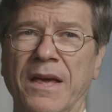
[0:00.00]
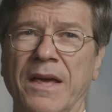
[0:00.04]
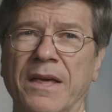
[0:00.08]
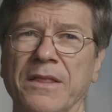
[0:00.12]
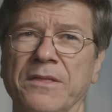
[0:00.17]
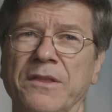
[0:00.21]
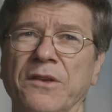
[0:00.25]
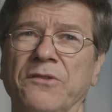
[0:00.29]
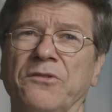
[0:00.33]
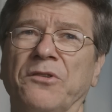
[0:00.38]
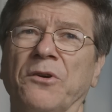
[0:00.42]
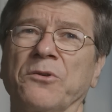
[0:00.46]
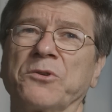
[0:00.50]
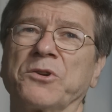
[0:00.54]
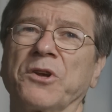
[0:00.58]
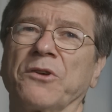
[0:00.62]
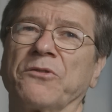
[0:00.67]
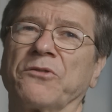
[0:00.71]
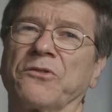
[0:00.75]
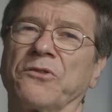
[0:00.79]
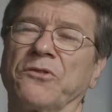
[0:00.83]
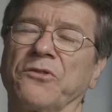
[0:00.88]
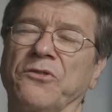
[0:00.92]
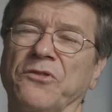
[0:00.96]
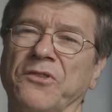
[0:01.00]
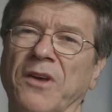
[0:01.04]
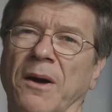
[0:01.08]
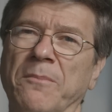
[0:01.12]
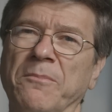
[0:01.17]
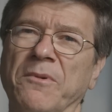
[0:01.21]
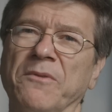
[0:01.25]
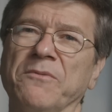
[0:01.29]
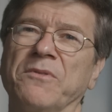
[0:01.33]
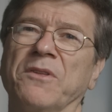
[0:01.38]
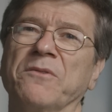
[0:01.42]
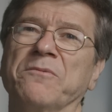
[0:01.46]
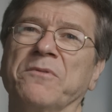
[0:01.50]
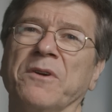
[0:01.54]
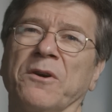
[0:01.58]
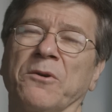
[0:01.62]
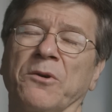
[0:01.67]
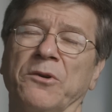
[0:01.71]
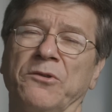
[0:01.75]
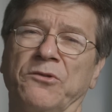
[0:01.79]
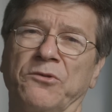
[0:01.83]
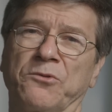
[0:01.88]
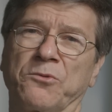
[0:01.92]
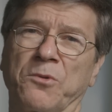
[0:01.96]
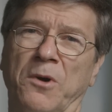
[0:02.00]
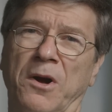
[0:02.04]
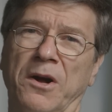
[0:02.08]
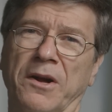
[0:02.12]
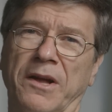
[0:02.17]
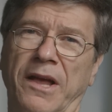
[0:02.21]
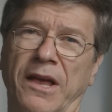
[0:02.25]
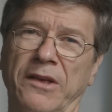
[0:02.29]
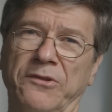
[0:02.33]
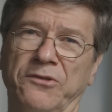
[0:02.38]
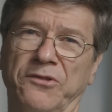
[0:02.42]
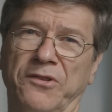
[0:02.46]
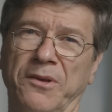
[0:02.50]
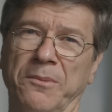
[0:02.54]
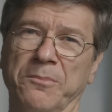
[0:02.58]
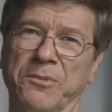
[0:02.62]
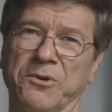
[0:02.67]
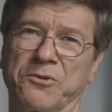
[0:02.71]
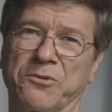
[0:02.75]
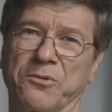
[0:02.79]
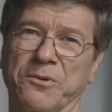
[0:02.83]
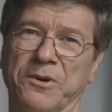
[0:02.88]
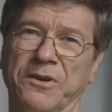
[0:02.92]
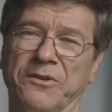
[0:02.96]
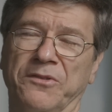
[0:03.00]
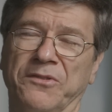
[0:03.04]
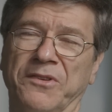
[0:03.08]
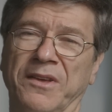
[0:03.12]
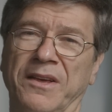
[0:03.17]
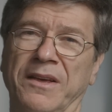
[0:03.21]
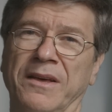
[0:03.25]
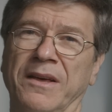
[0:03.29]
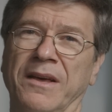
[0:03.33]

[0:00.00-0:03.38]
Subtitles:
These are just some of the very strong asymmetries